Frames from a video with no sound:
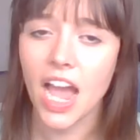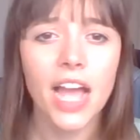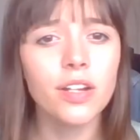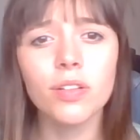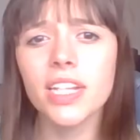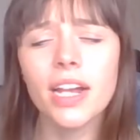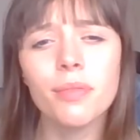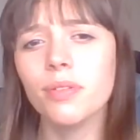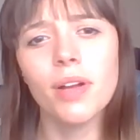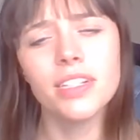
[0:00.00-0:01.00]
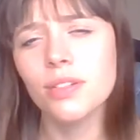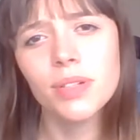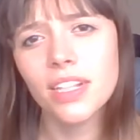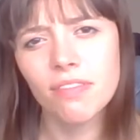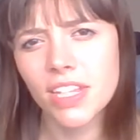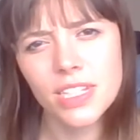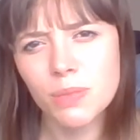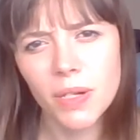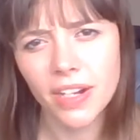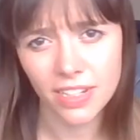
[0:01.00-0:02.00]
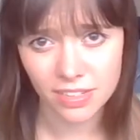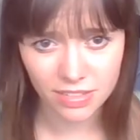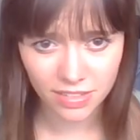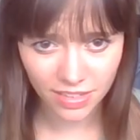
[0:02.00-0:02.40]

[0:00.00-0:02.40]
I don't think I would want to relive the experience.